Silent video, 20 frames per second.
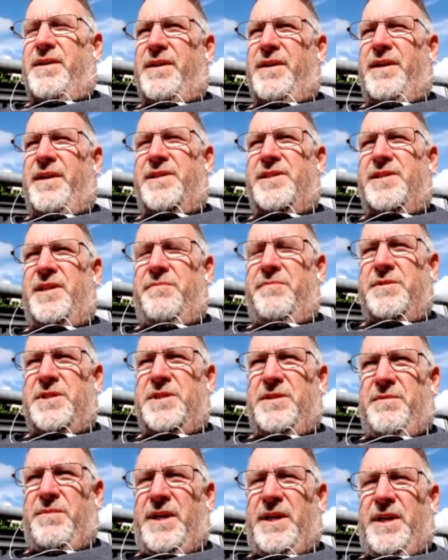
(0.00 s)
it seems
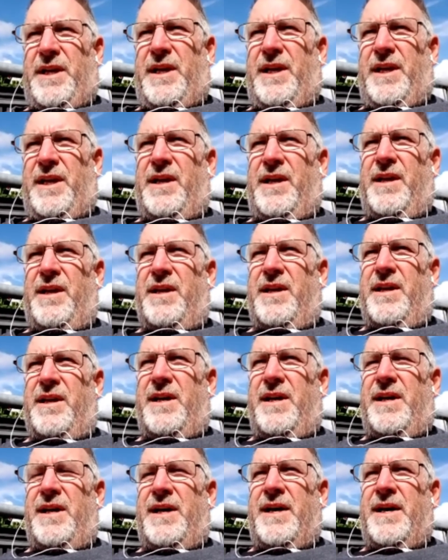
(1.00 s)
to me
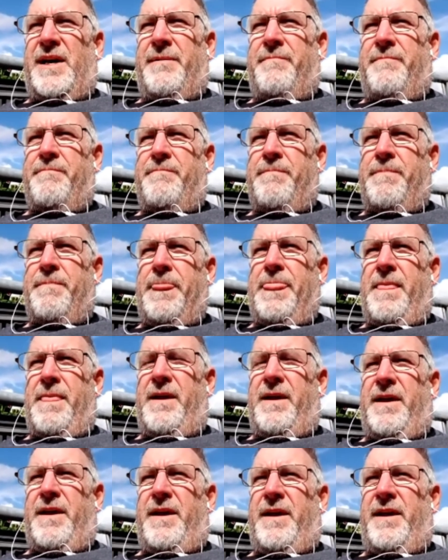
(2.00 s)
um,
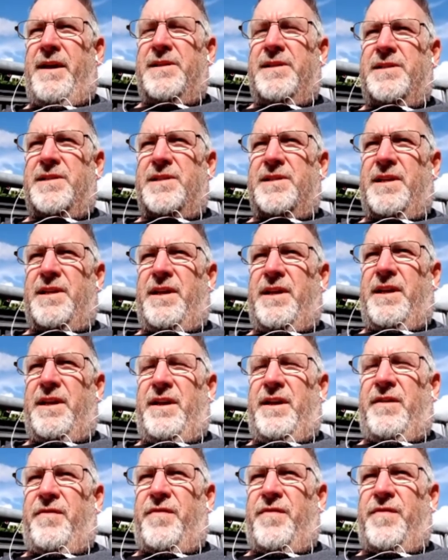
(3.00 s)
as
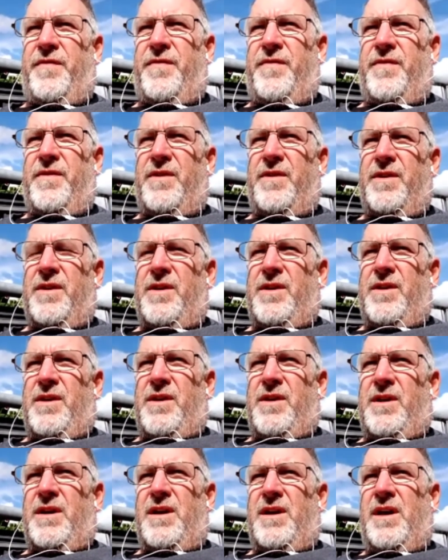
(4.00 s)
if
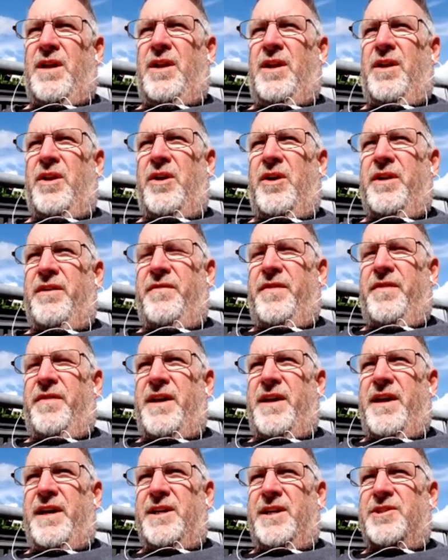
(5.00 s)
a lot of
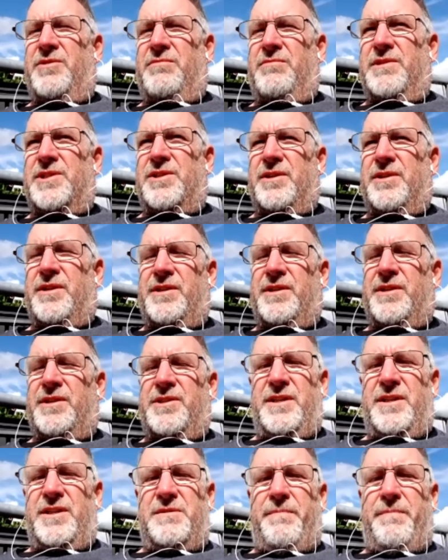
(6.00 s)
the actual research
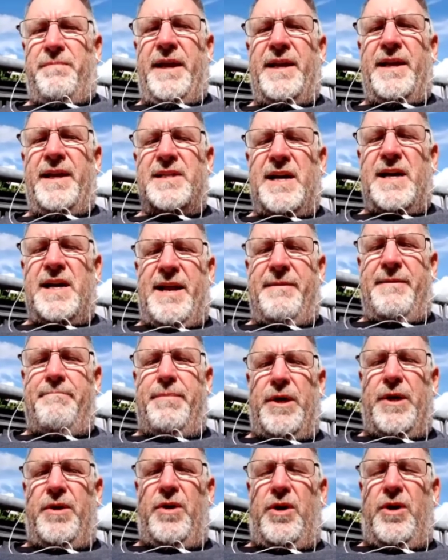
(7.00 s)
that's being done
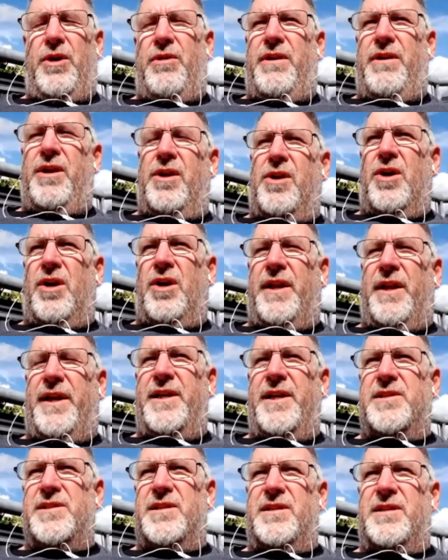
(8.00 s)
by her and her
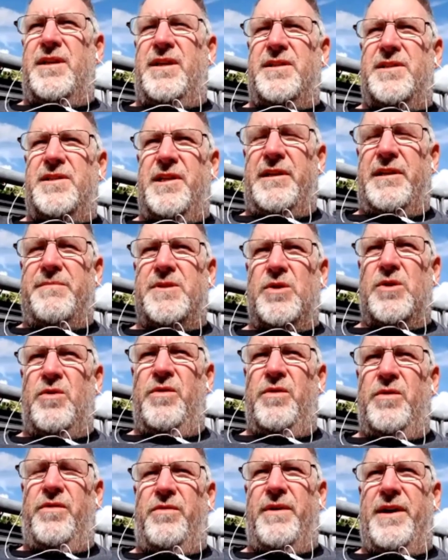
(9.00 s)
colleagues and, and teams
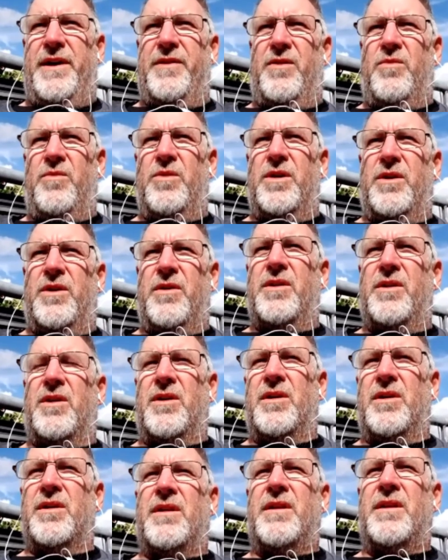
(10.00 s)
all throughout the world
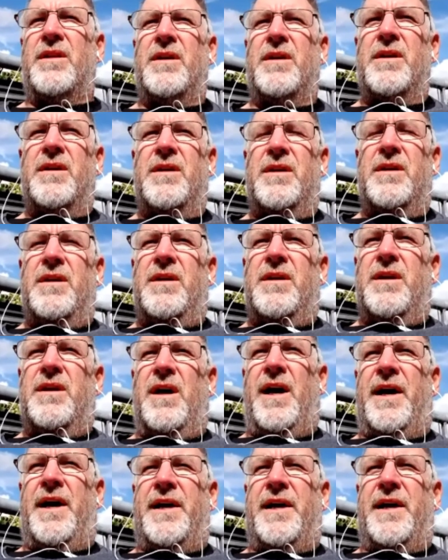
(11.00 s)
on uh,